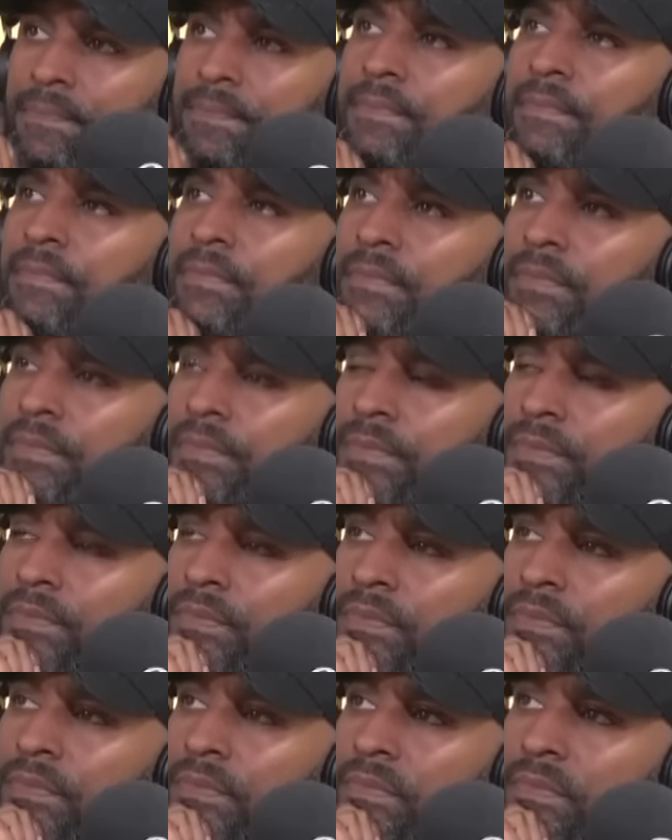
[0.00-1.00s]

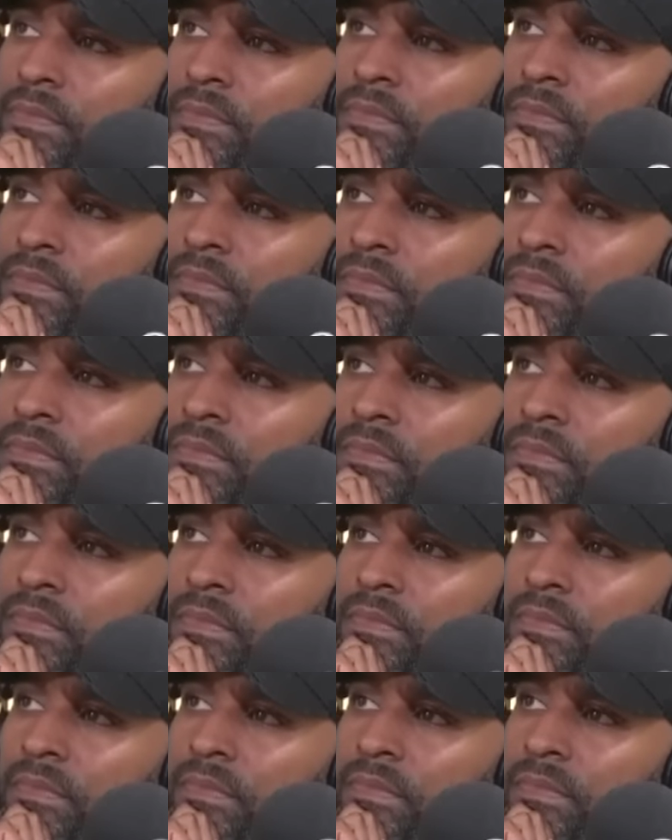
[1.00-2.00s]

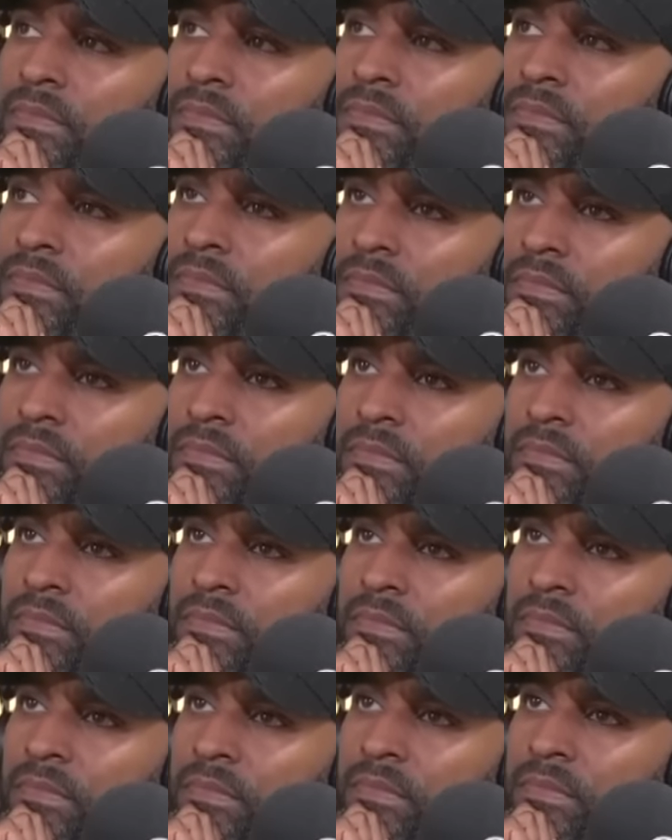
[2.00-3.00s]

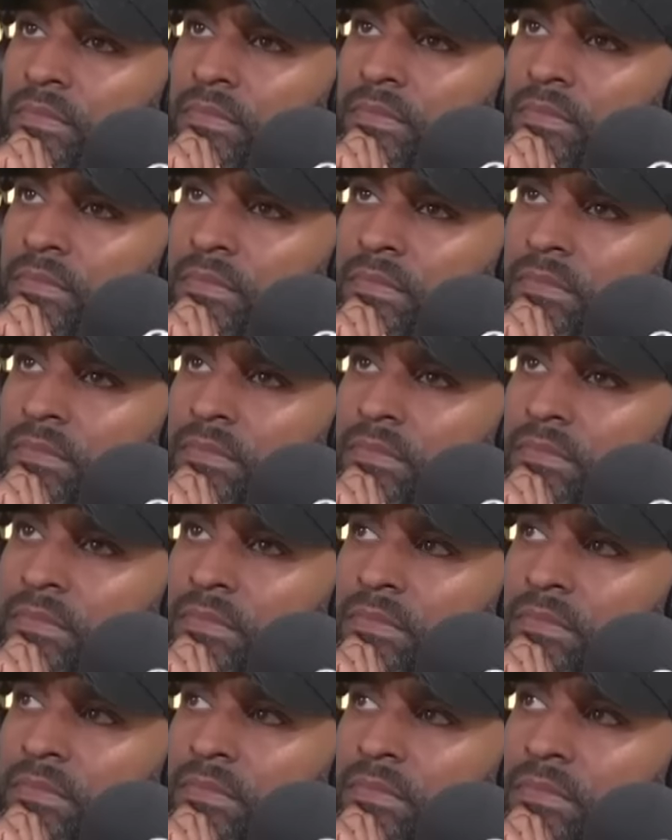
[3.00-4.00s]

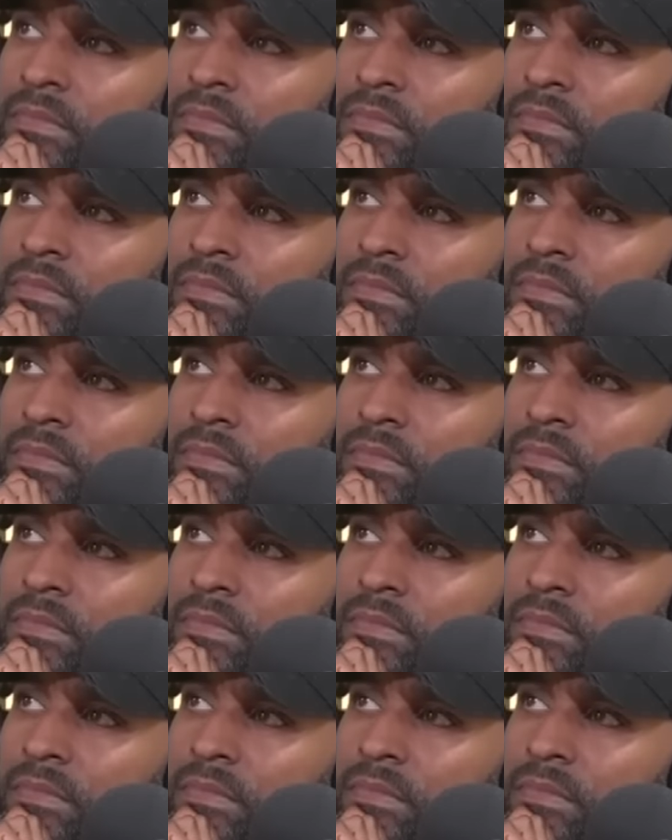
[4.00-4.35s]
This person isn't speaking.